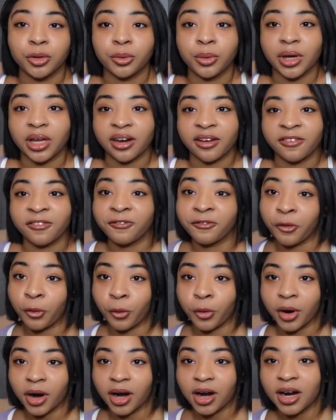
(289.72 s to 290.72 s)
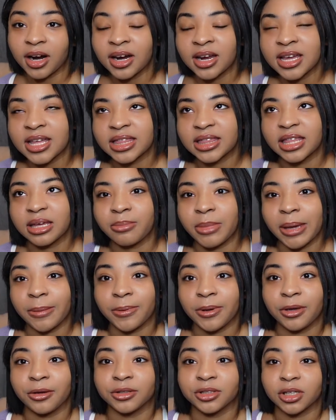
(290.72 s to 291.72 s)
and a 4, then
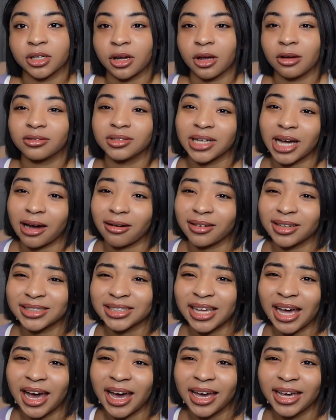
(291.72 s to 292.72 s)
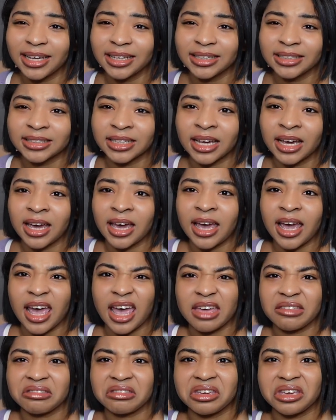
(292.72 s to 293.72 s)
maybe you should go down a size,
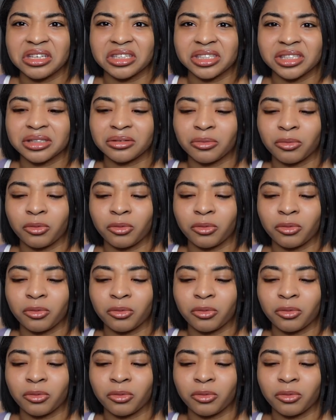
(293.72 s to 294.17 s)
at least